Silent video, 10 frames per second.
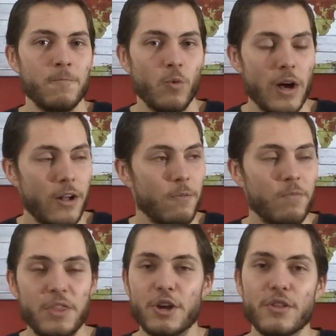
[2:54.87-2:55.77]
well,
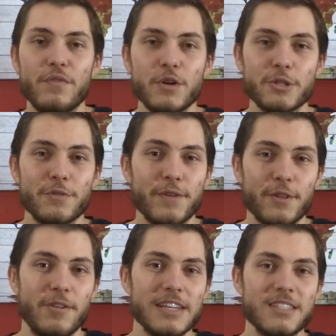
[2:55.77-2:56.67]
they're the filter for
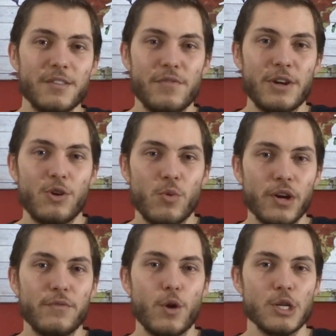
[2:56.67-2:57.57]
the rest of the federal
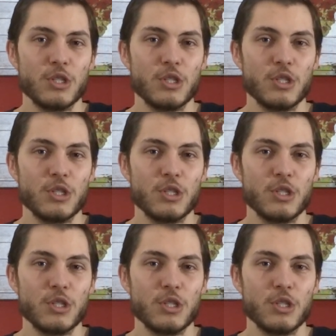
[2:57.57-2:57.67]
workforce,